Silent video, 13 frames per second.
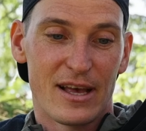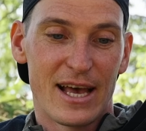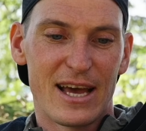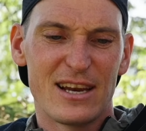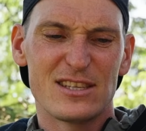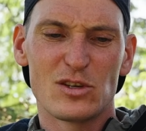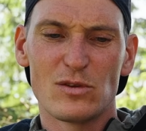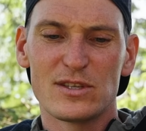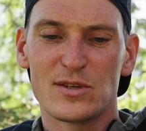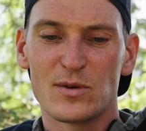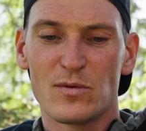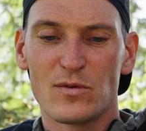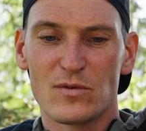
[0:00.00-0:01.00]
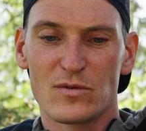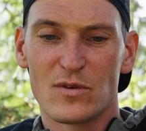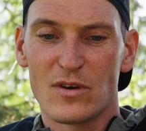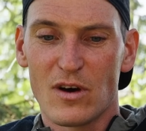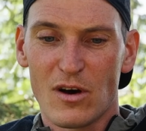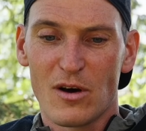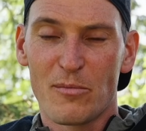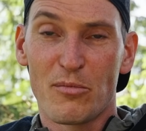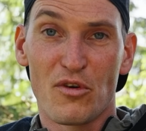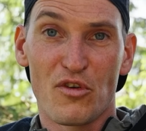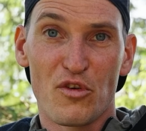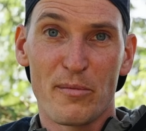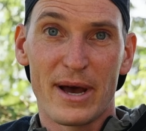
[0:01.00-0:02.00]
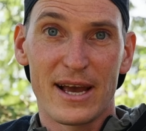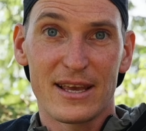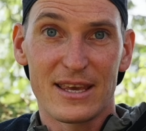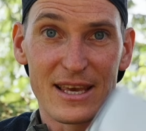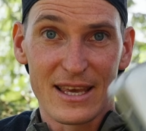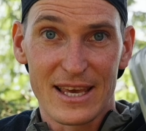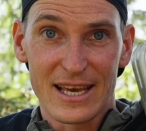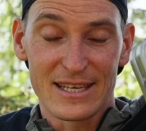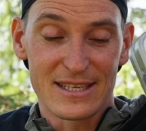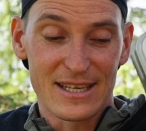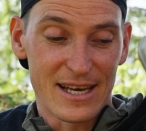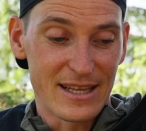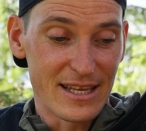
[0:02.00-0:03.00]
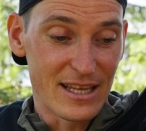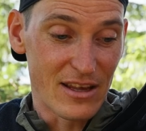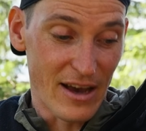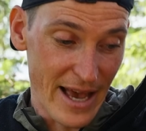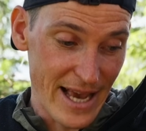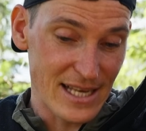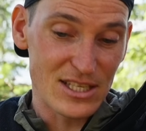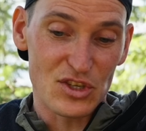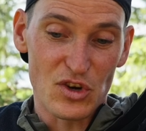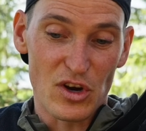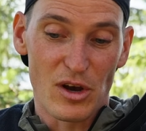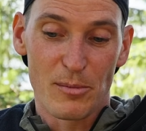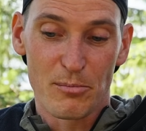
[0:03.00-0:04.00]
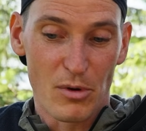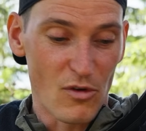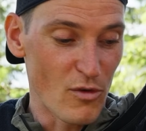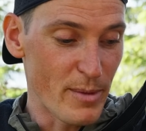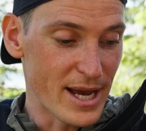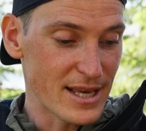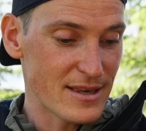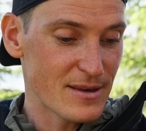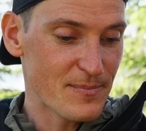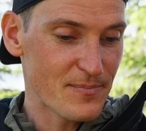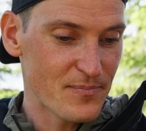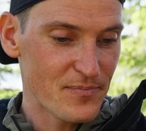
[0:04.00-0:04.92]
and it's also a power bank in case I need an extra power bank.